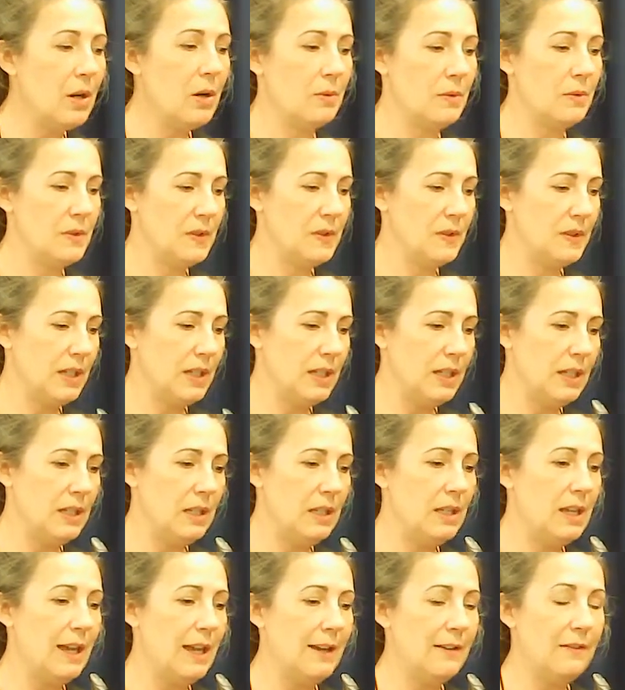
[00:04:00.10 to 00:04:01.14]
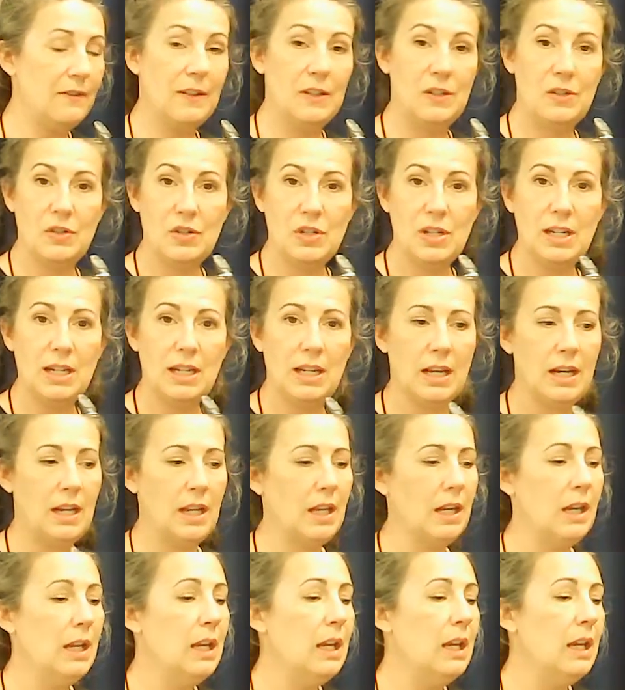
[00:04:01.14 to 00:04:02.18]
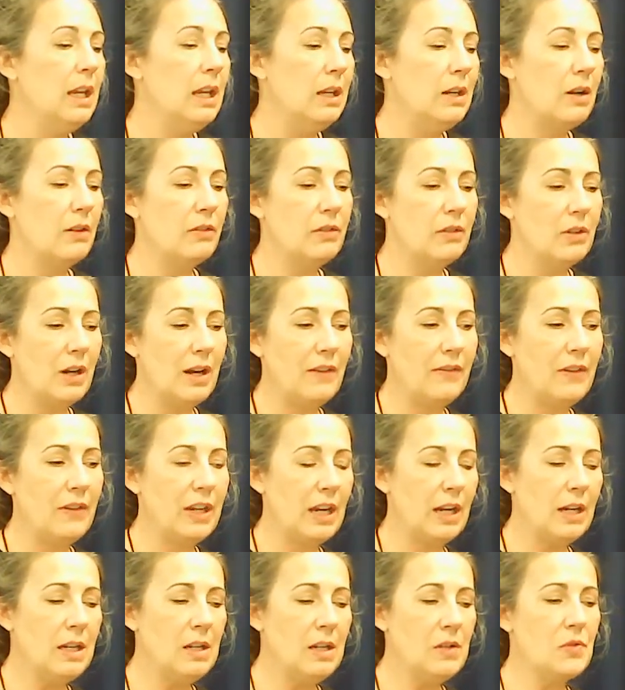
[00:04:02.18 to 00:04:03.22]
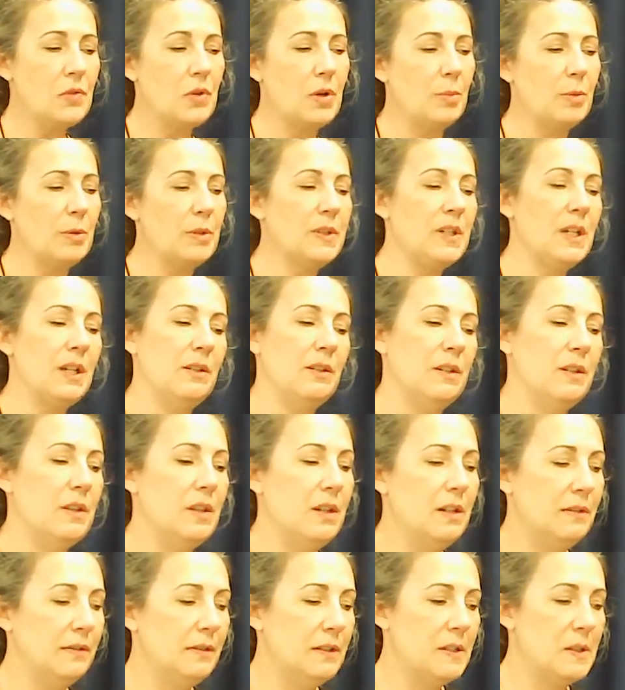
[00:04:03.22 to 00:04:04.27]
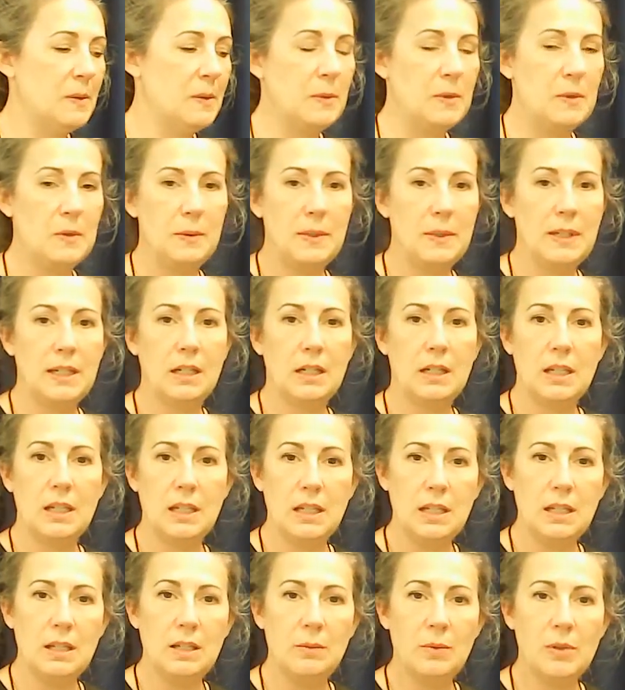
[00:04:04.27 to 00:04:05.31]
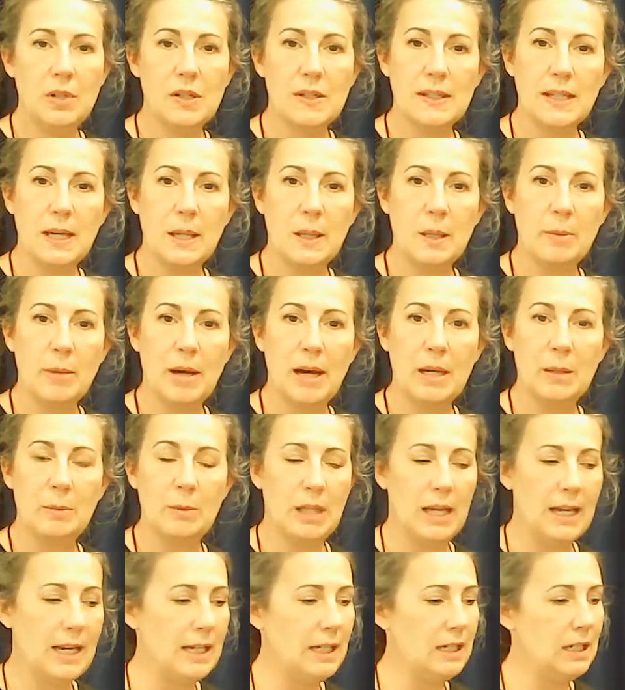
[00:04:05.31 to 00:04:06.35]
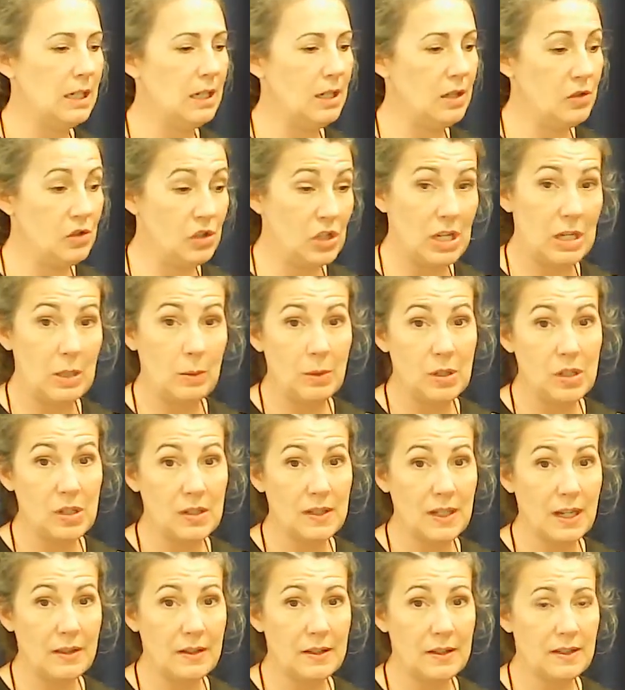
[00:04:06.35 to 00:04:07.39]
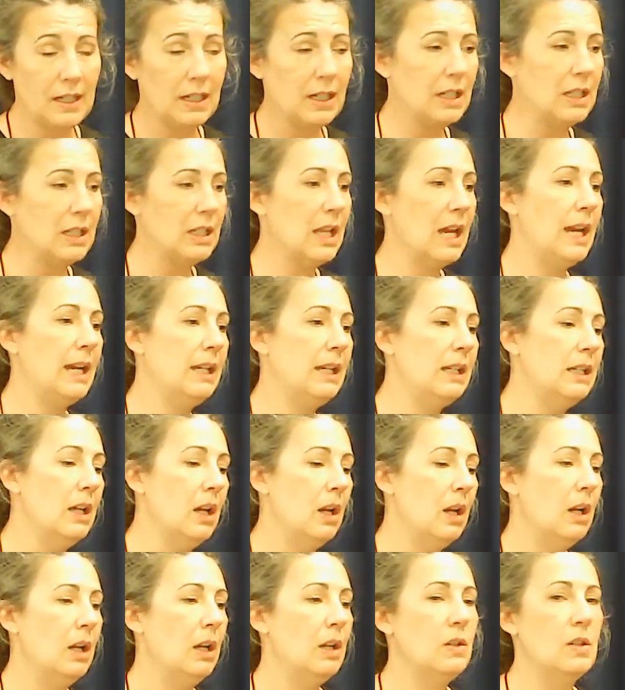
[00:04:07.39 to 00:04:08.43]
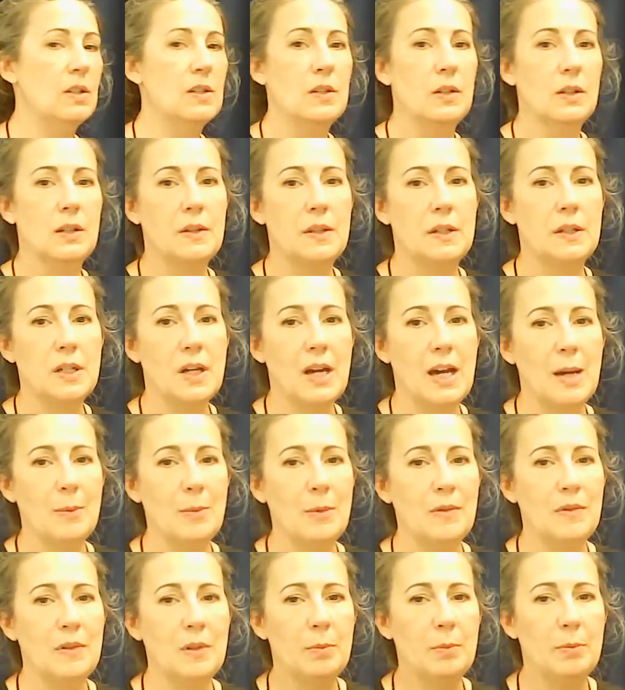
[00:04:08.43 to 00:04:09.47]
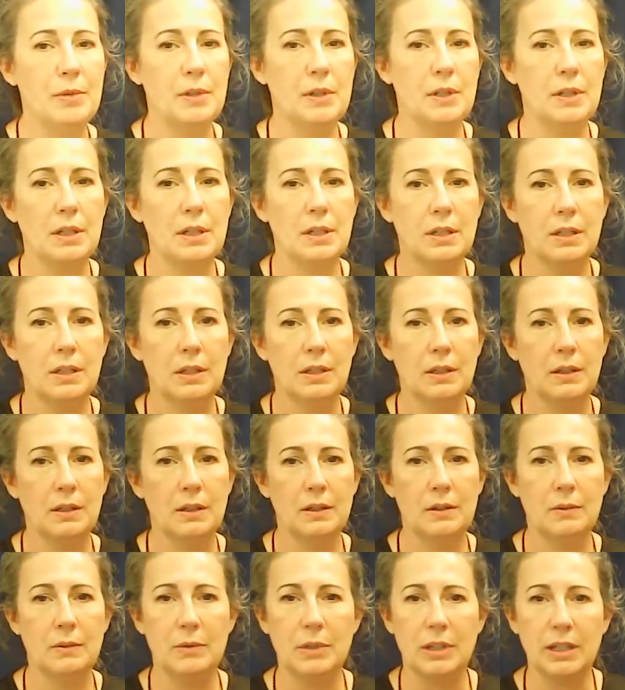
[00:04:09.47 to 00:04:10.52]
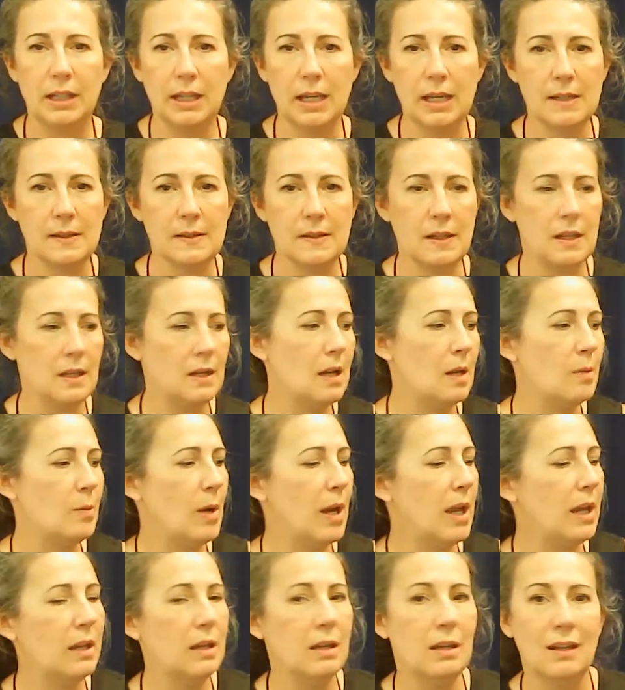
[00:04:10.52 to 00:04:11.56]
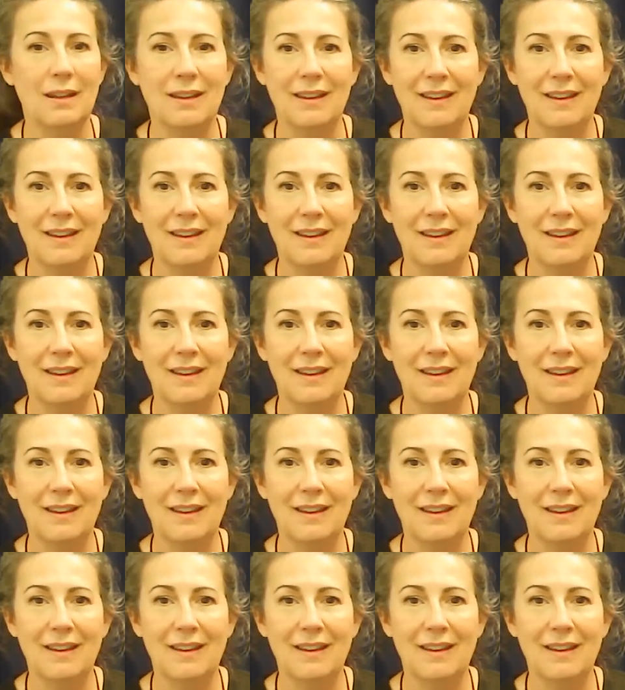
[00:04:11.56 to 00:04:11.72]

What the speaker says: notes, E, F, and G in it. Now, if you're having any trouble telling the difference between an E, which is on the bottom line, and a G, which is on the second line, just look at the top of your book. You really can't see it on my